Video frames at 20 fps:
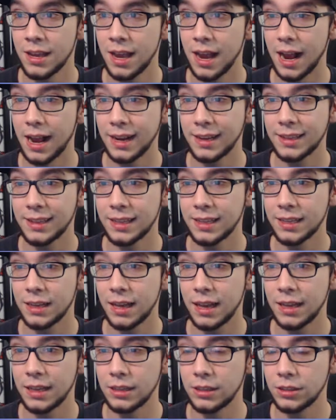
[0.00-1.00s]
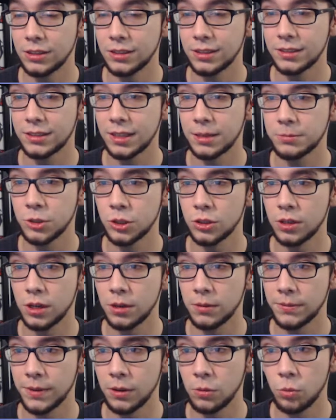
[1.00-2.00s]
I think, a good exception
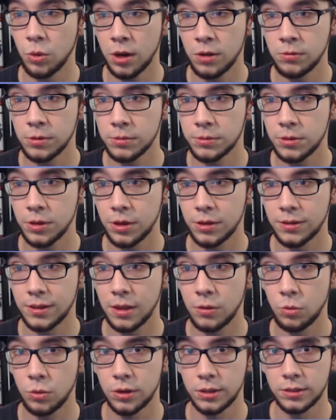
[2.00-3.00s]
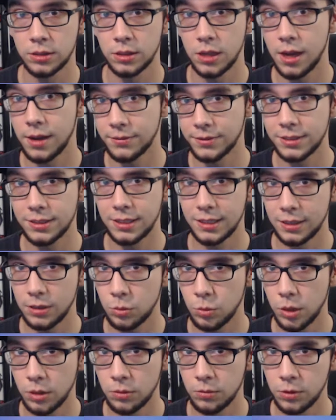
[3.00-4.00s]
of a werewolf card that works obviously in a
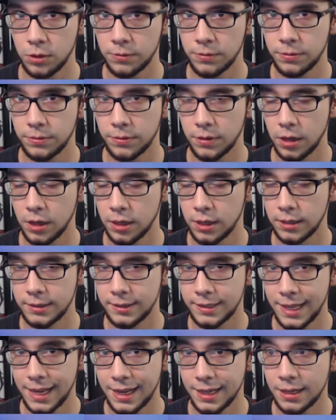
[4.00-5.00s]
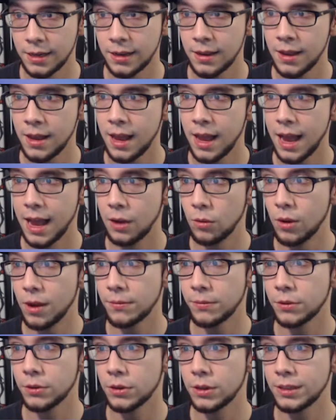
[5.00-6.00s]
werewolf deck.
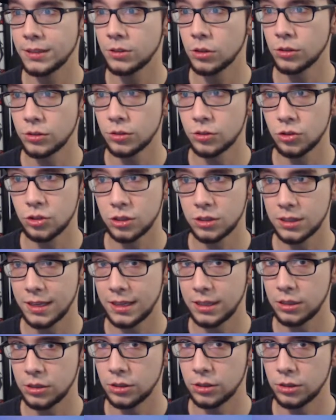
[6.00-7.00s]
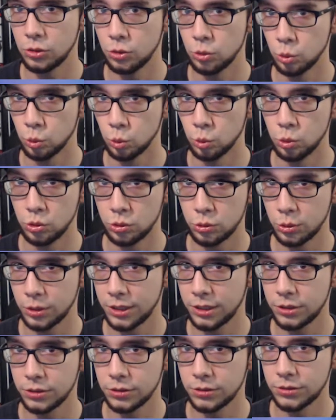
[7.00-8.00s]
However, it's also just a good Gruul
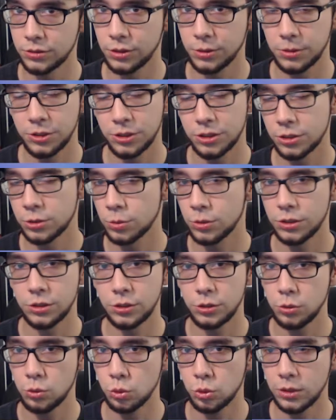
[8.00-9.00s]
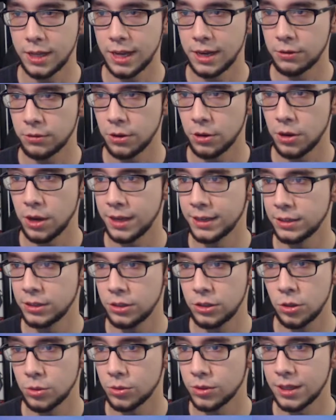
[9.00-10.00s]
creature, so if you just want to do Gruul aggro, I
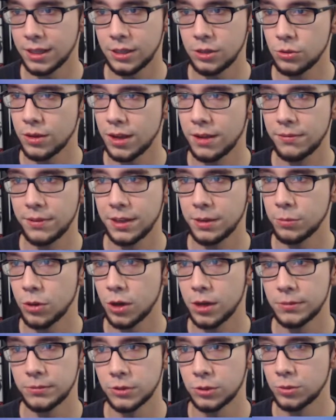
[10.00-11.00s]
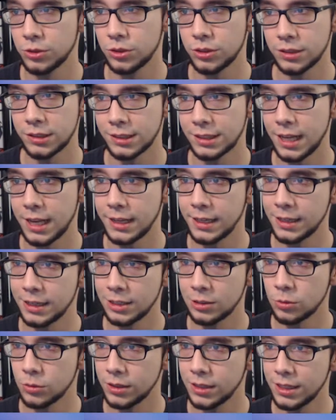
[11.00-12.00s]
don't think you'll have any problems with just sliding
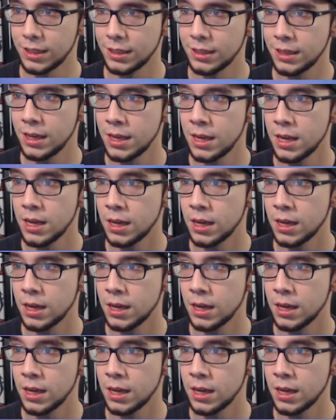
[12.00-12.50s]
this one in.